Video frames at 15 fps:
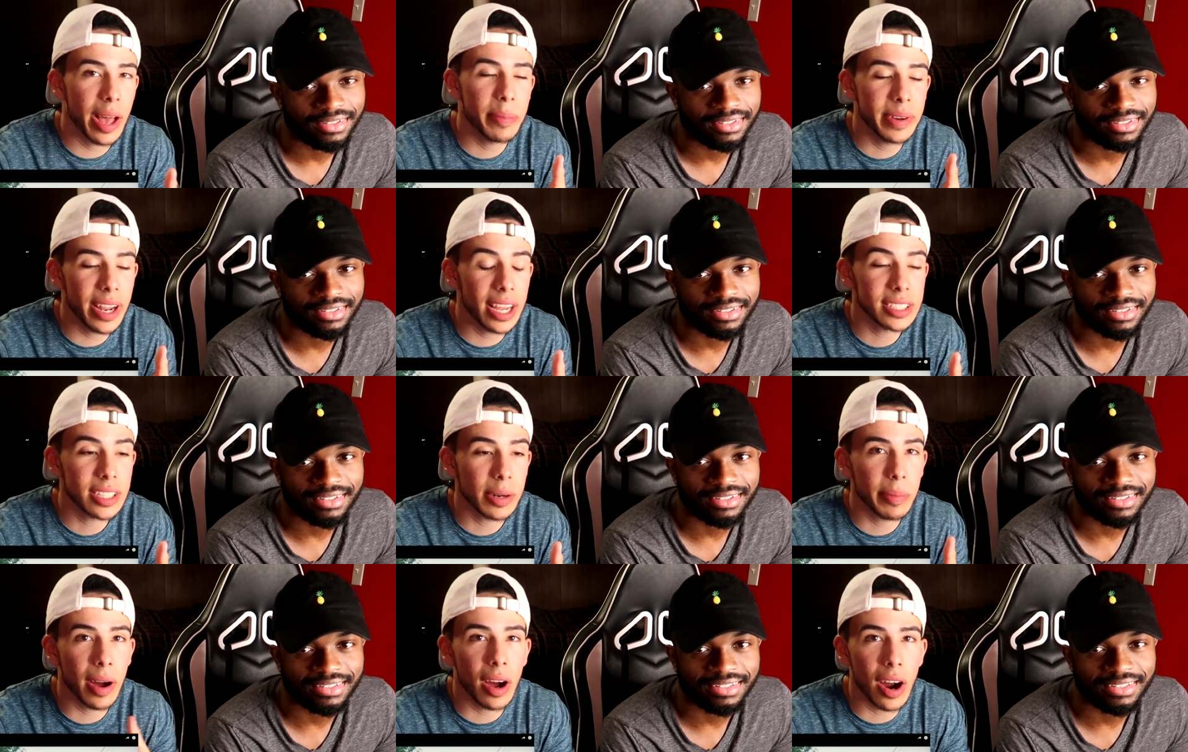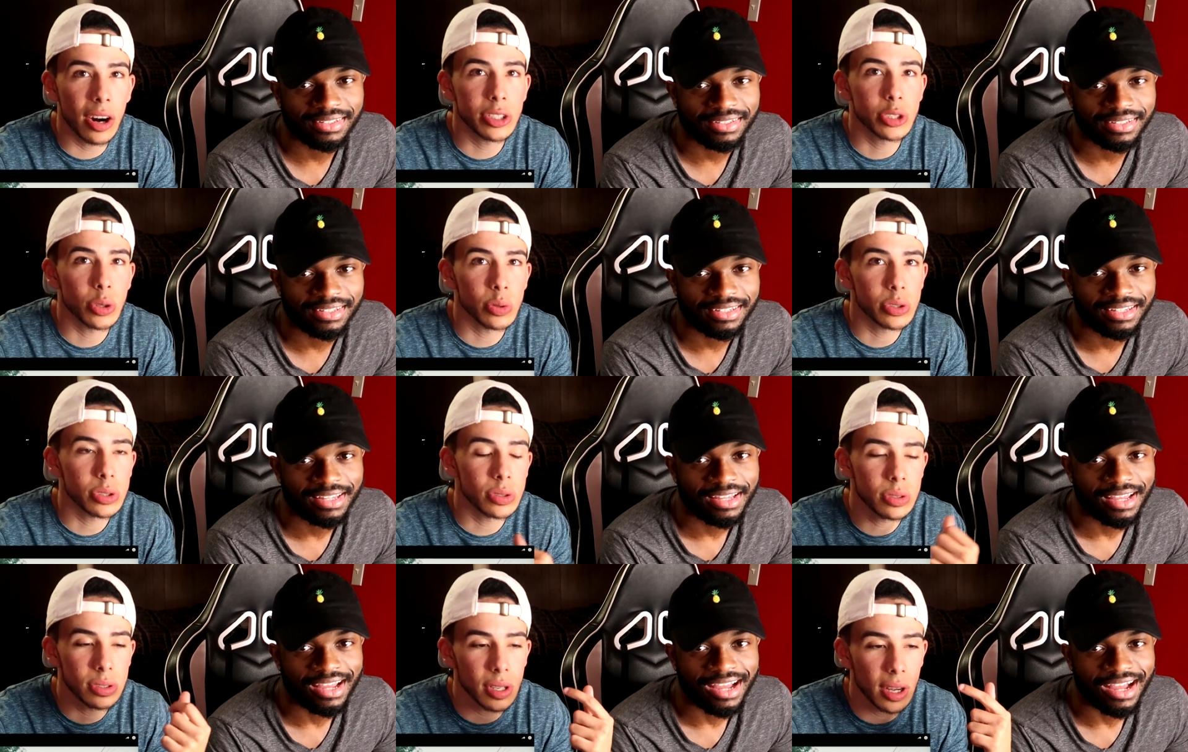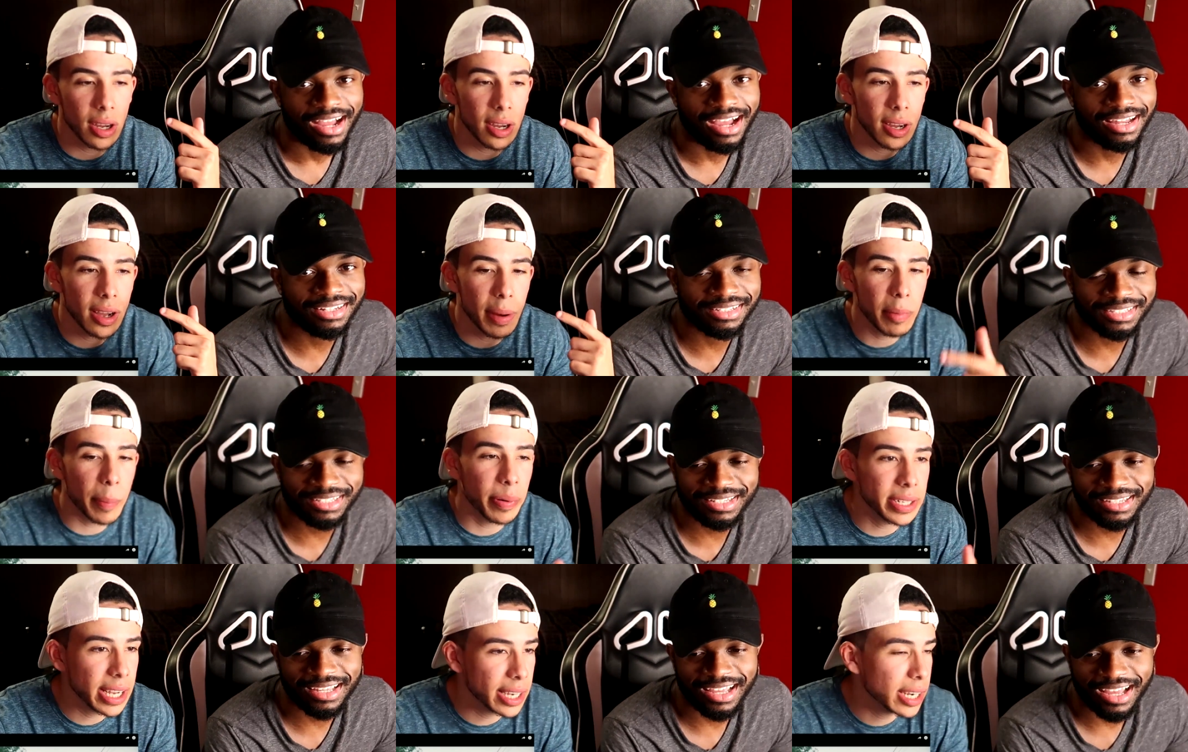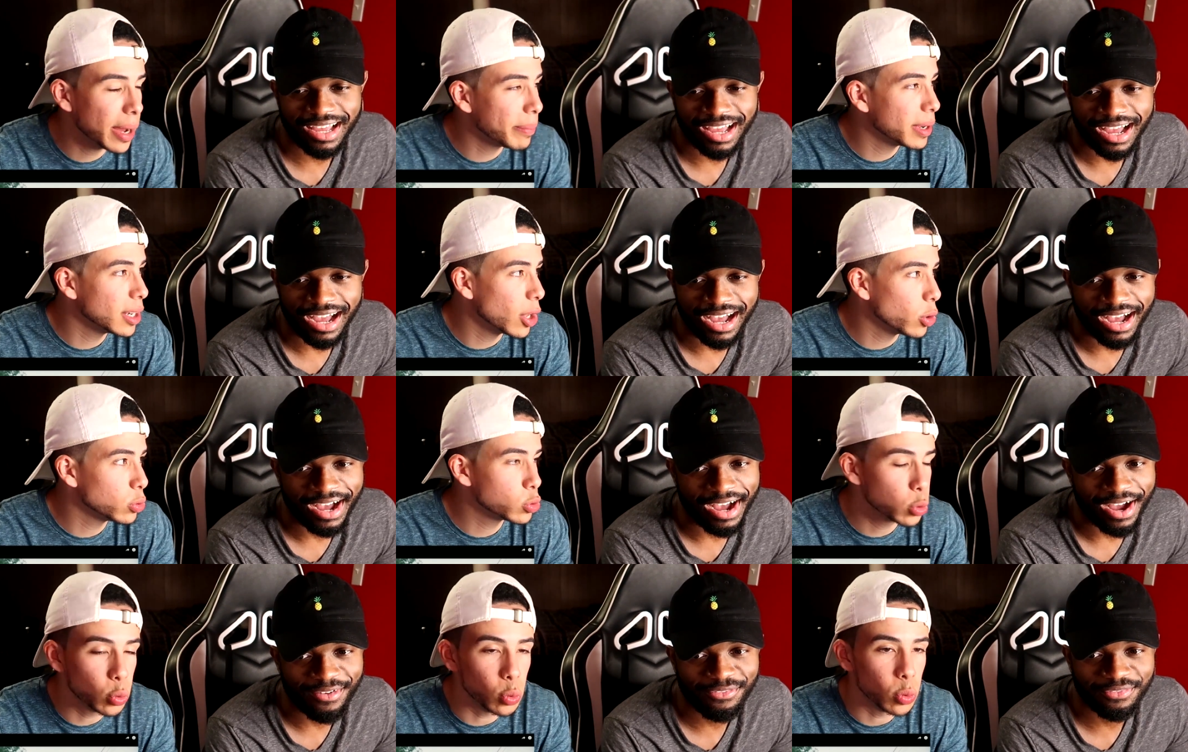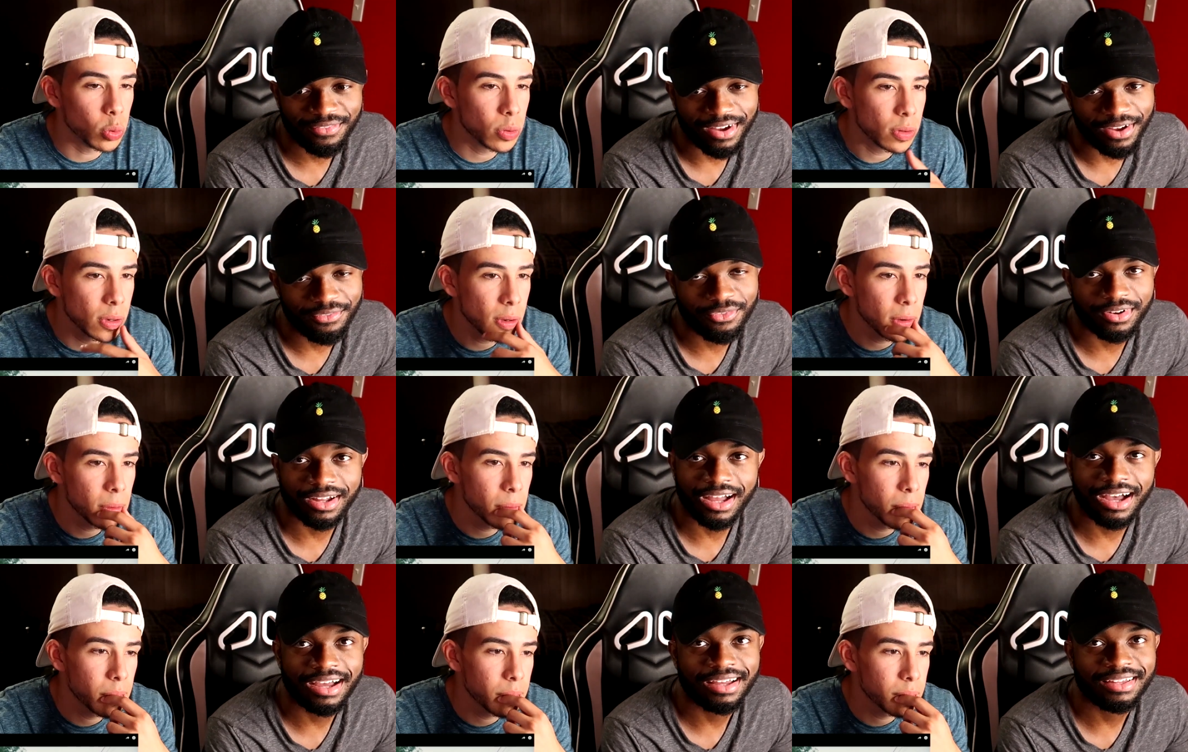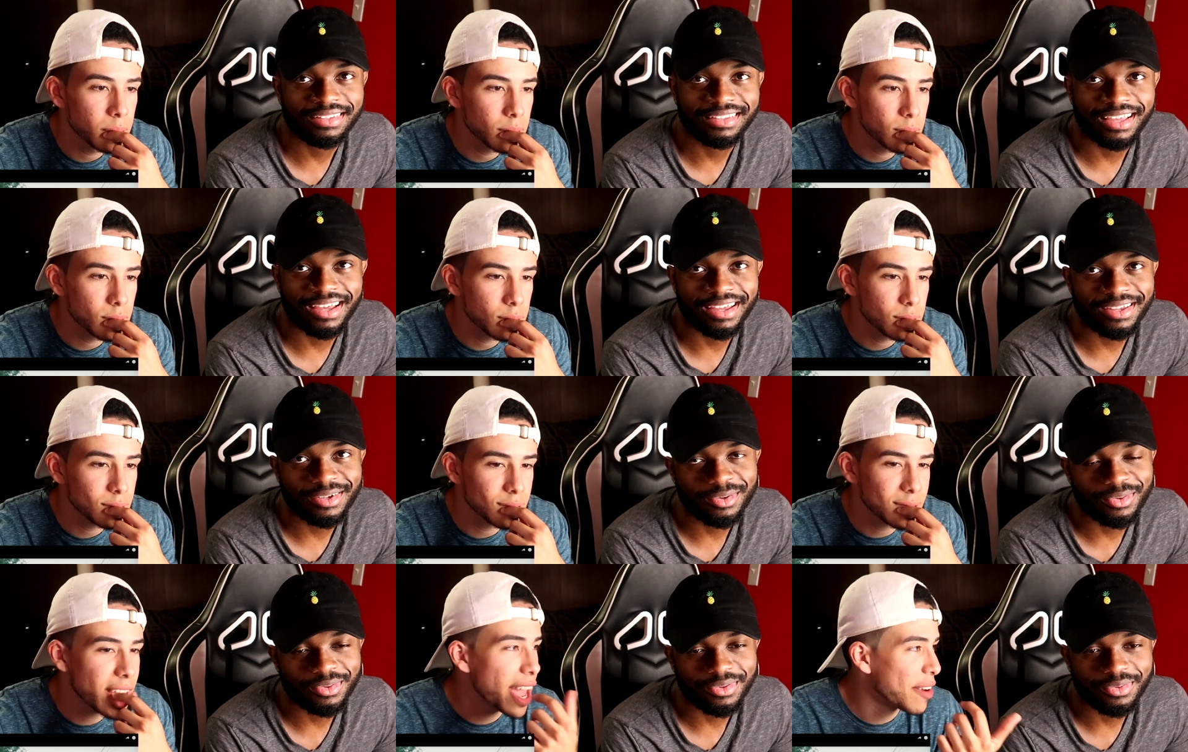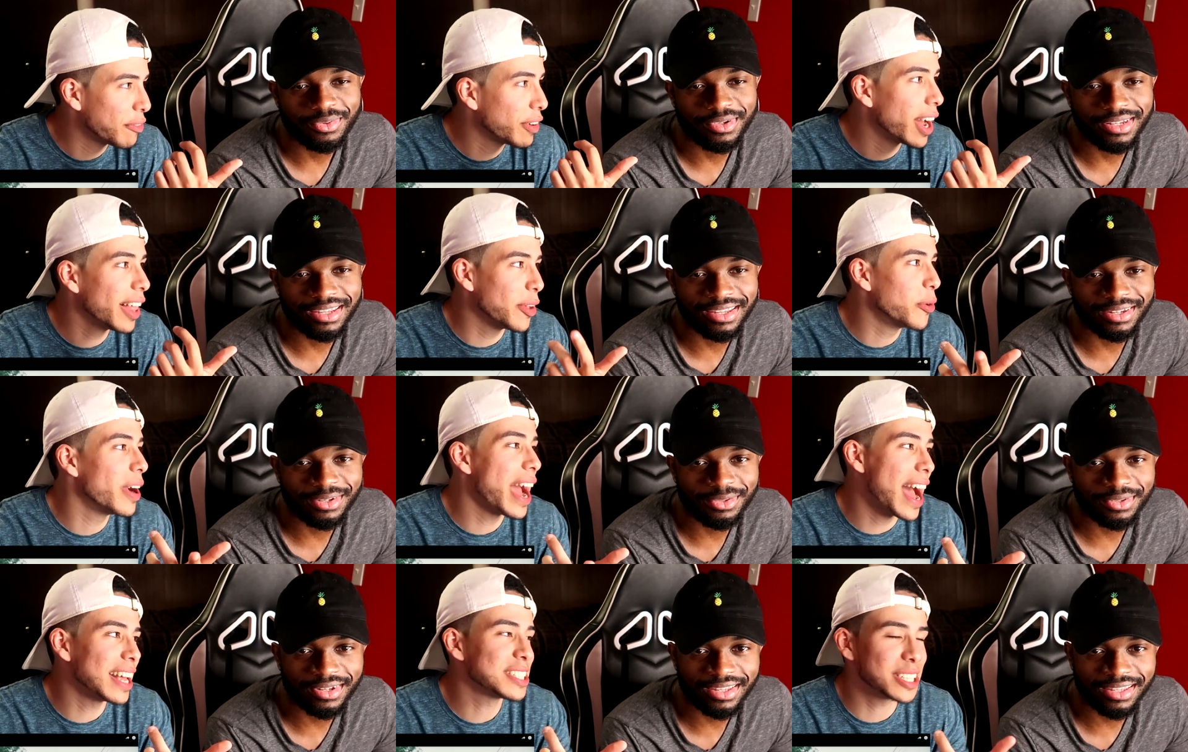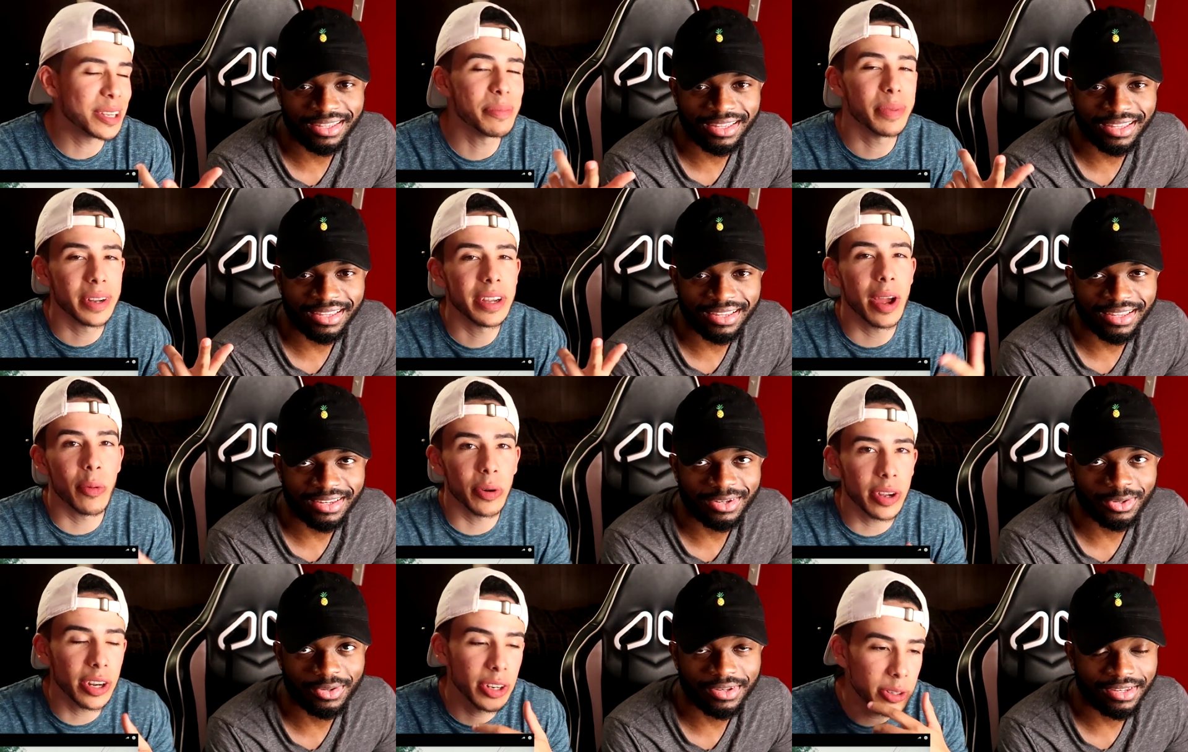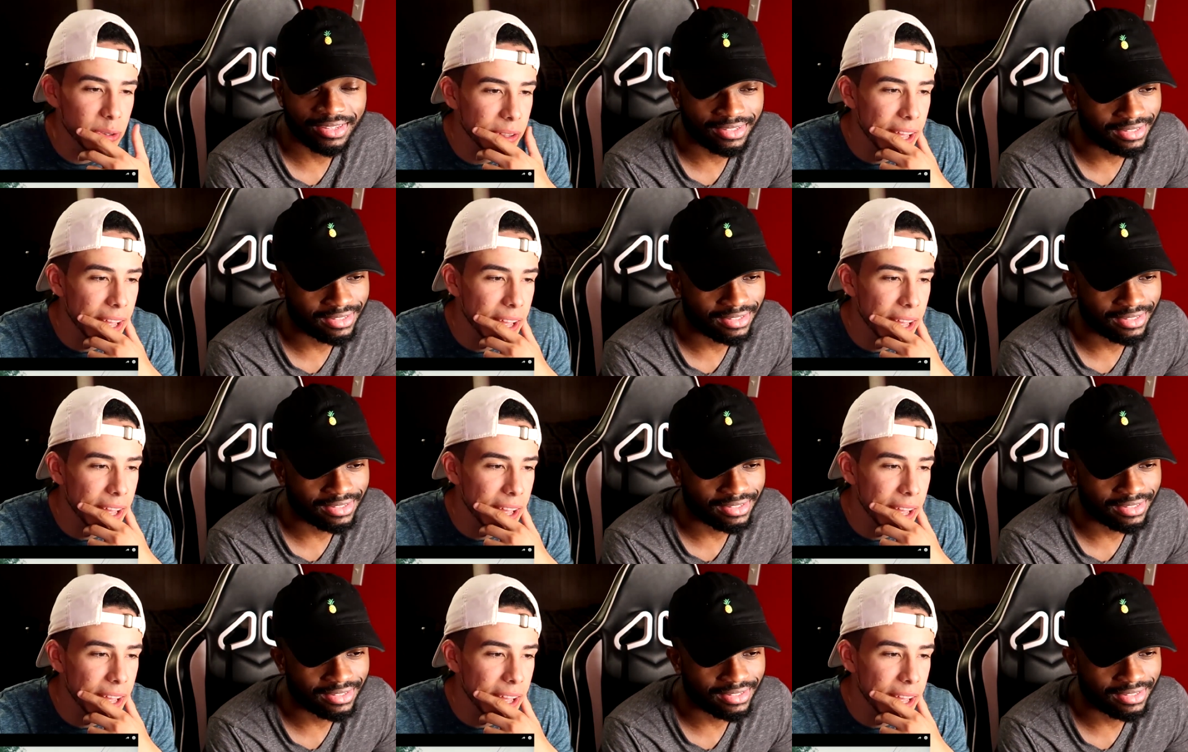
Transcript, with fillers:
Speaker 1: Y'all been asking about our socials. Honestly, I'm gonna put that down below too. I forgot that. Yeah, I forgot they were asking, but yeah, we're gonna do